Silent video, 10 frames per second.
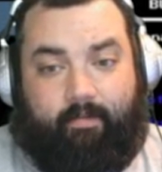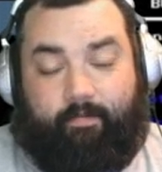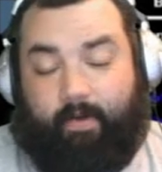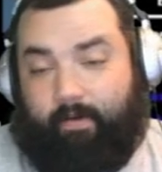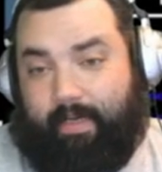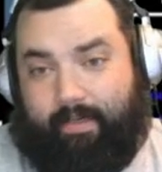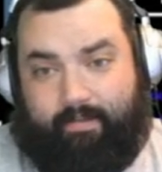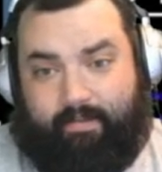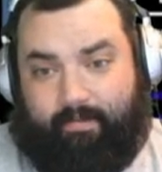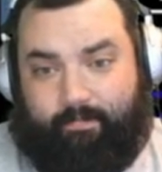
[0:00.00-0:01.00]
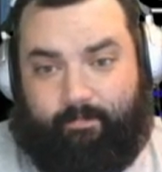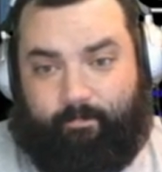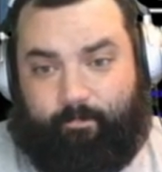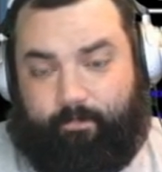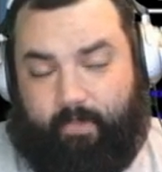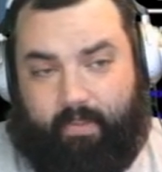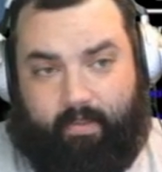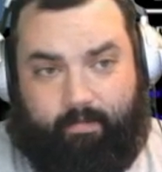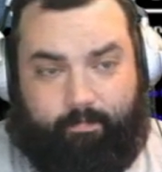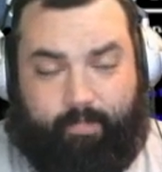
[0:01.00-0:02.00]
vote on some
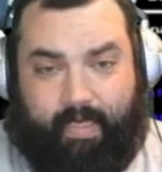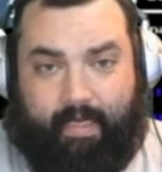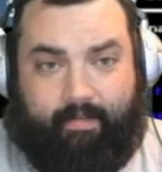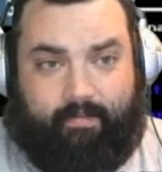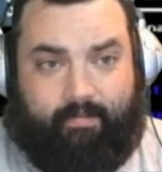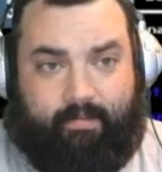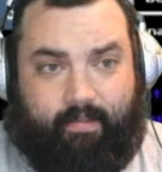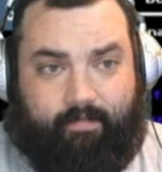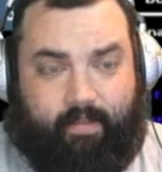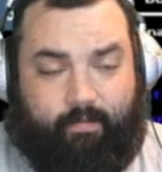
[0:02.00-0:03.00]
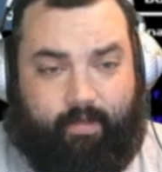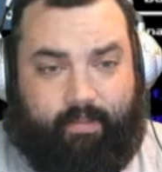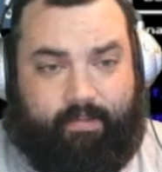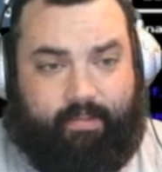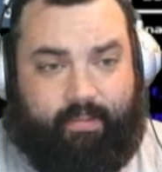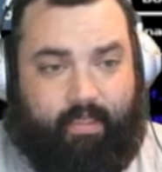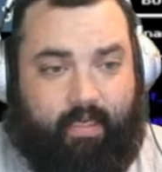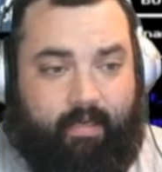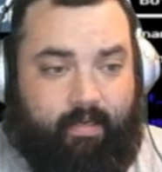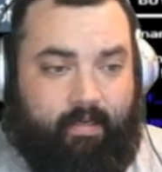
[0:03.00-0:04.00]
buys and stuff that you want to
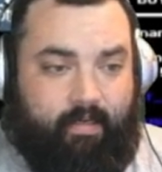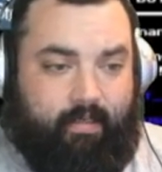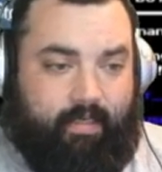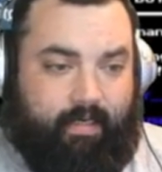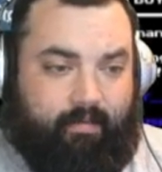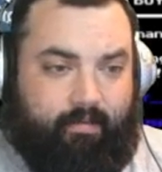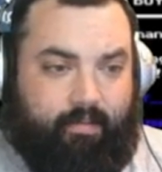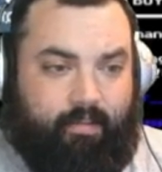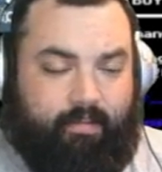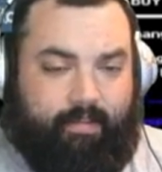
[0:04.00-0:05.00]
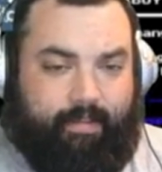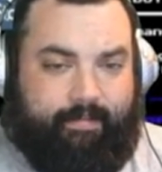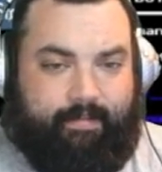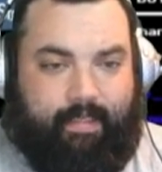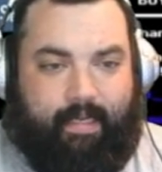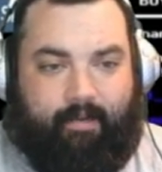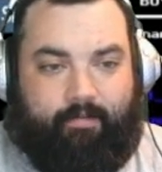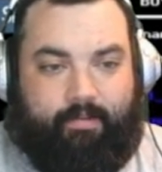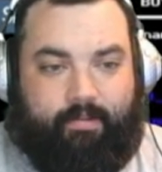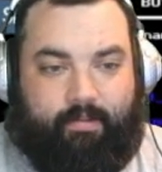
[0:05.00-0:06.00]
see, kind of learn the ins and
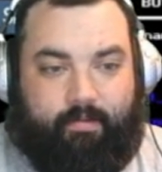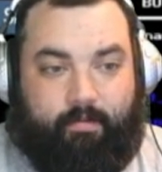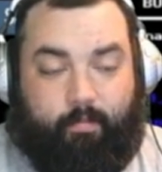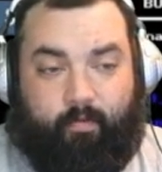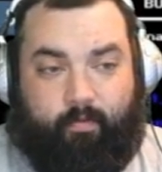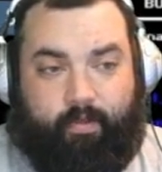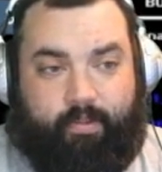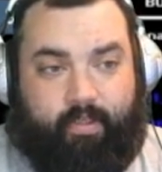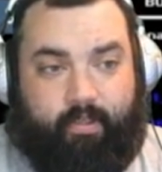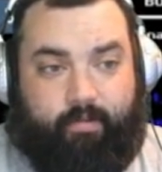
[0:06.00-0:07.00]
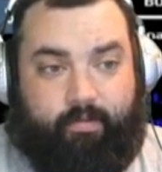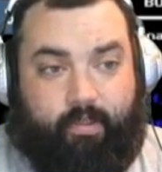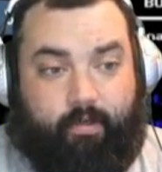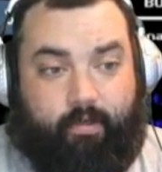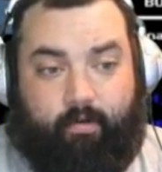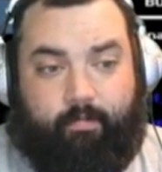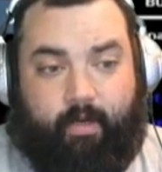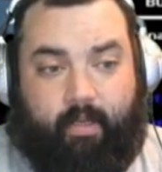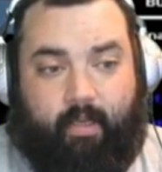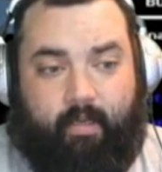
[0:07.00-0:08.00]
outs before you start using your own
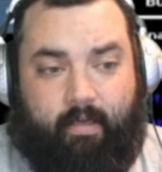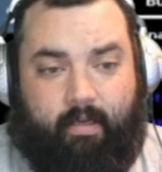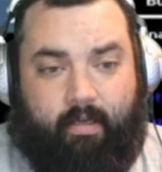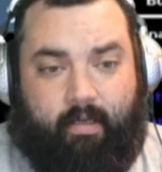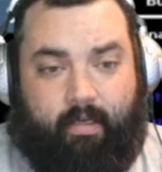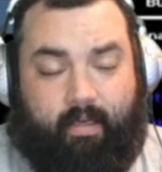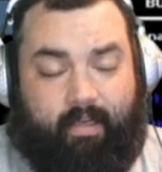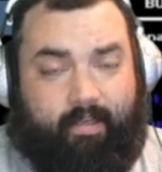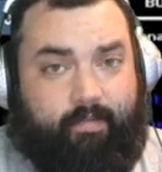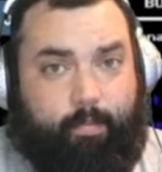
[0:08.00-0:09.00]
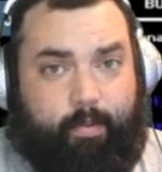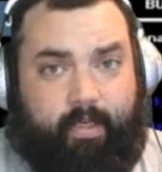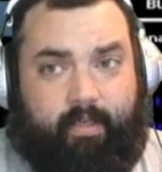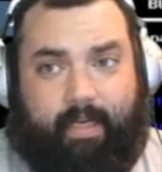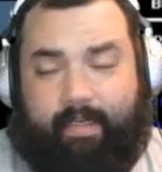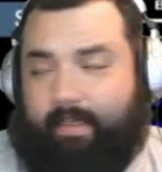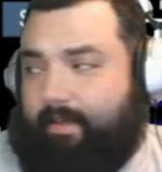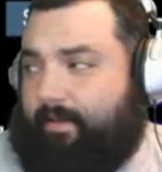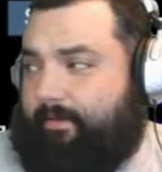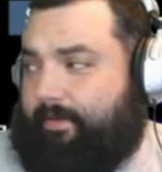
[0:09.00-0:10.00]
money. It'll give you a pretty good
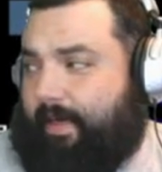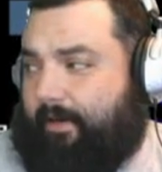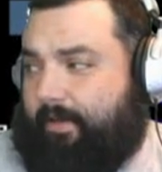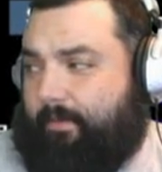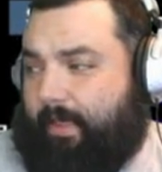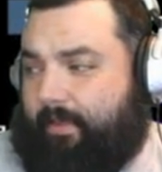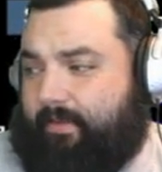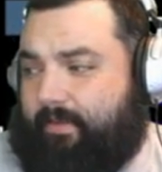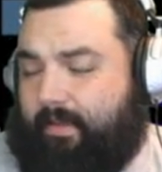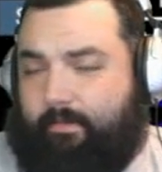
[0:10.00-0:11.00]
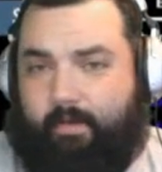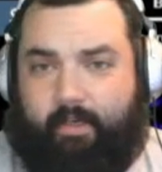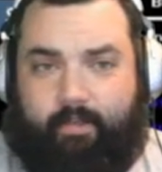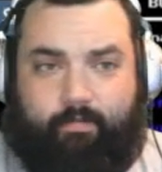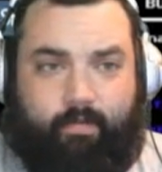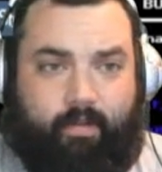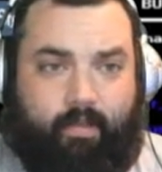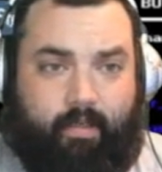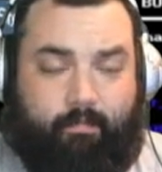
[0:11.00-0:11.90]
idea of how he makes money with